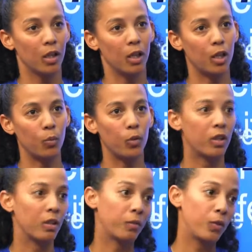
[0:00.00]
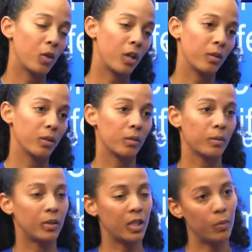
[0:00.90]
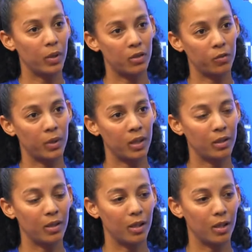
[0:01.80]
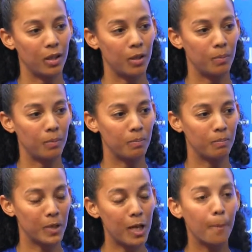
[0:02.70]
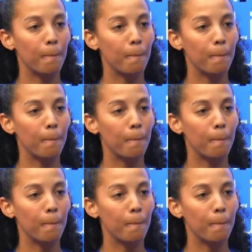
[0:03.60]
with a few other teammates of mine. Yeah.